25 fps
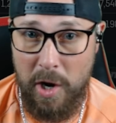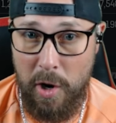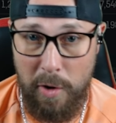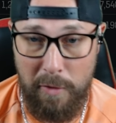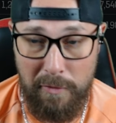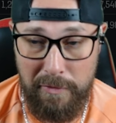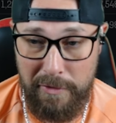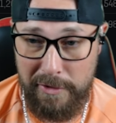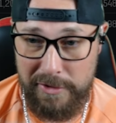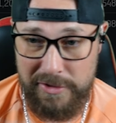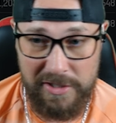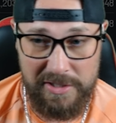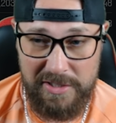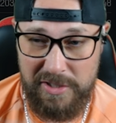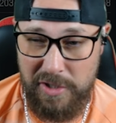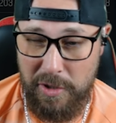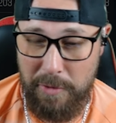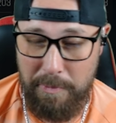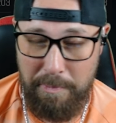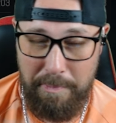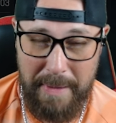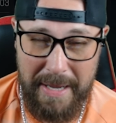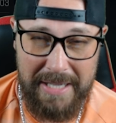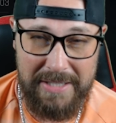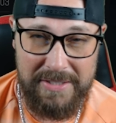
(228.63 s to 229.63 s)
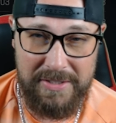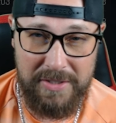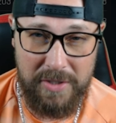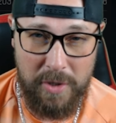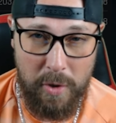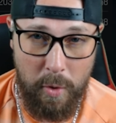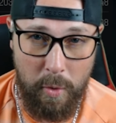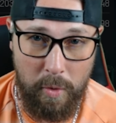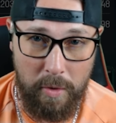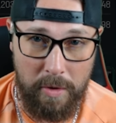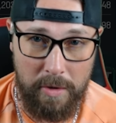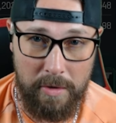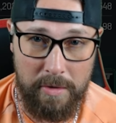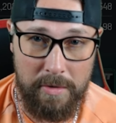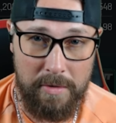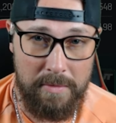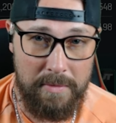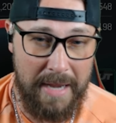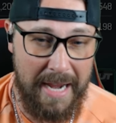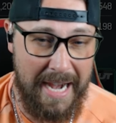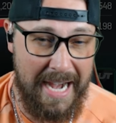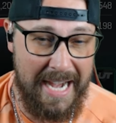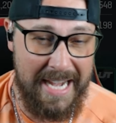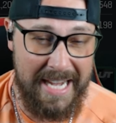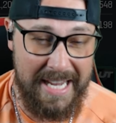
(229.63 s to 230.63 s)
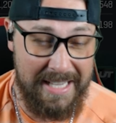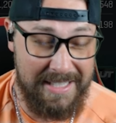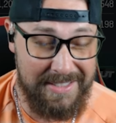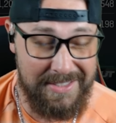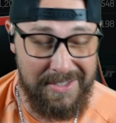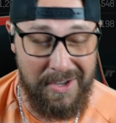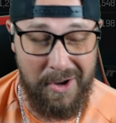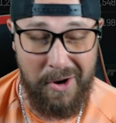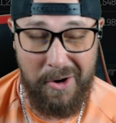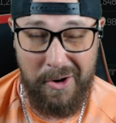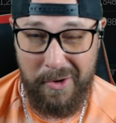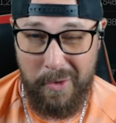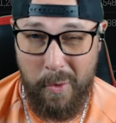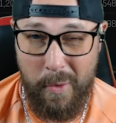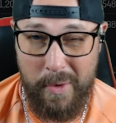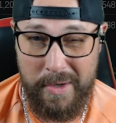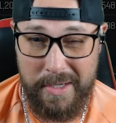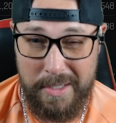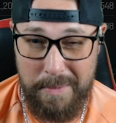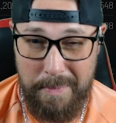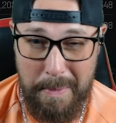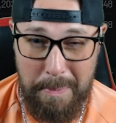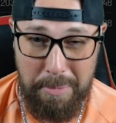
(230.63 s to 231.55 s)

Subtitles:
over just your base core 80s are going to be